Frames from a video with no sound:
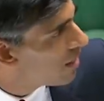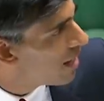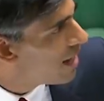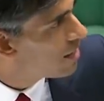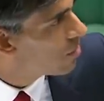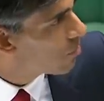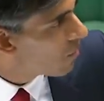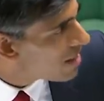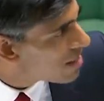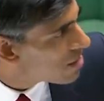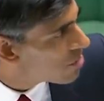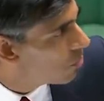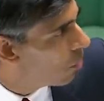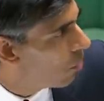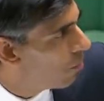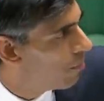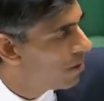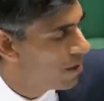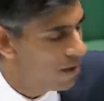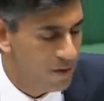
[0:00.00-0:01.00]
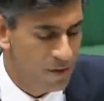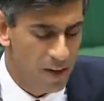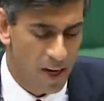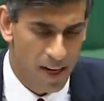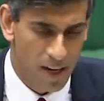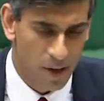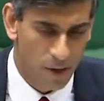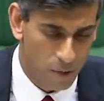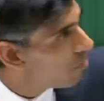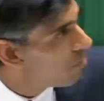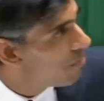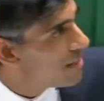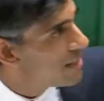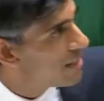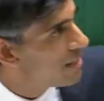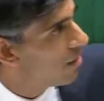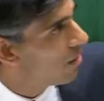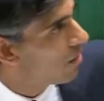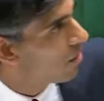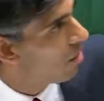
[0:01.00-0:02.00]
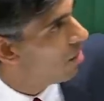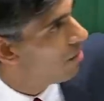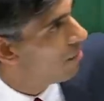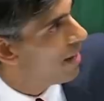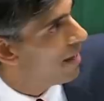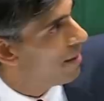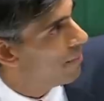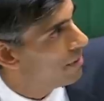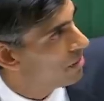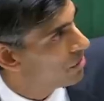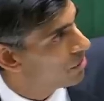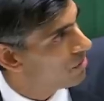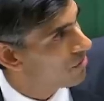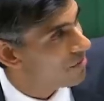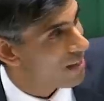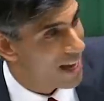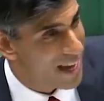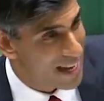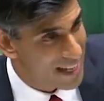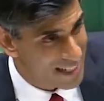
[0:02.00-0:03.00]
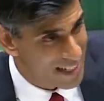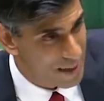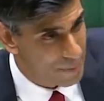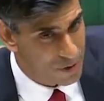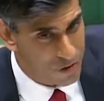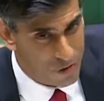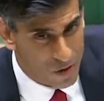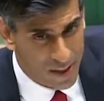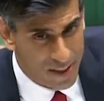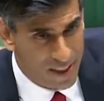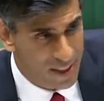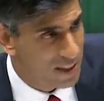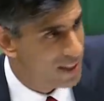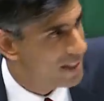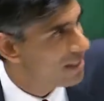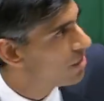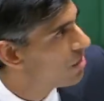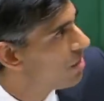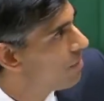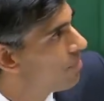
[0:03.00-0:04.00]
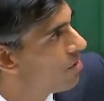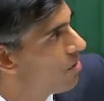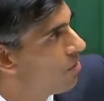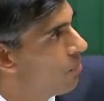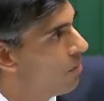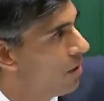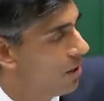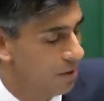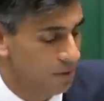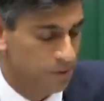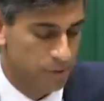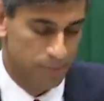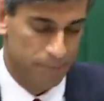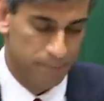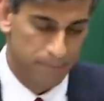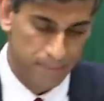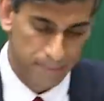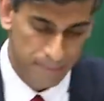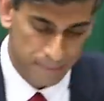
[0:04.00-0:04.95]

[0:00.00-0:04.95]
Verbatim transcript: doing a great job of getting on with meeting our climate ambitions and demonstrating leadership to the world.